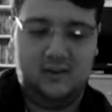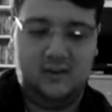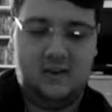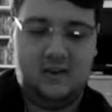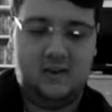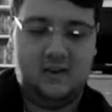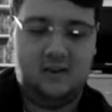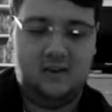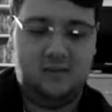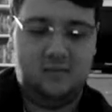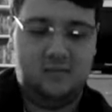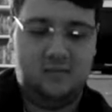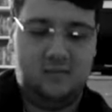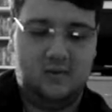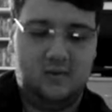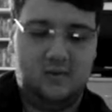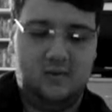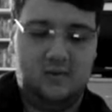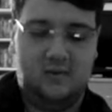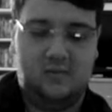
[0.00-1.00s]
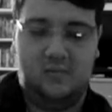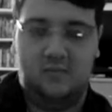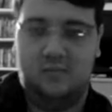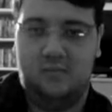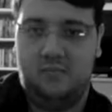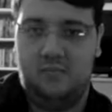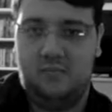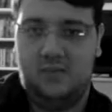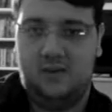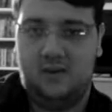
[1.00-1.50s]
and
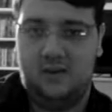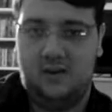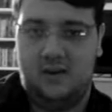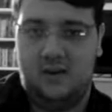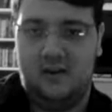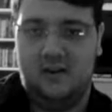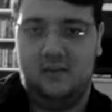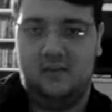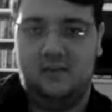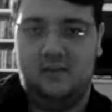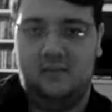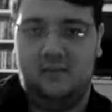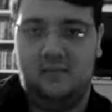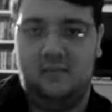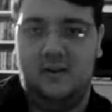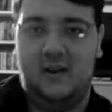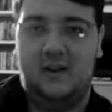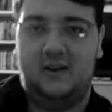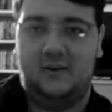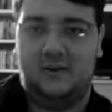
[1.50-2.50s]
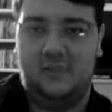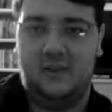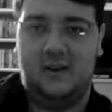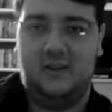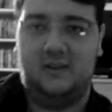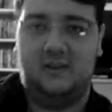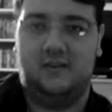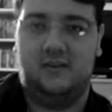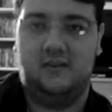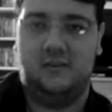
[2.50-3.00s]
bizarre
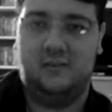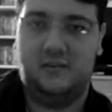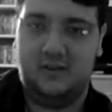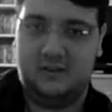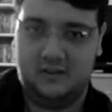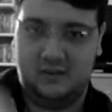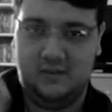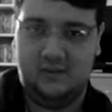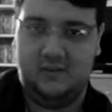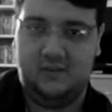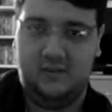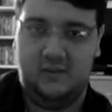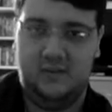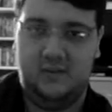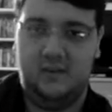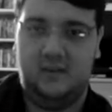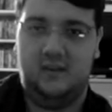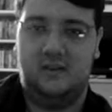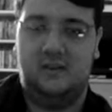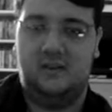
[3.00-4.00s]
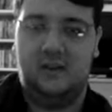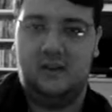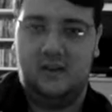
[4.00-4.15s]
aspects, especially from the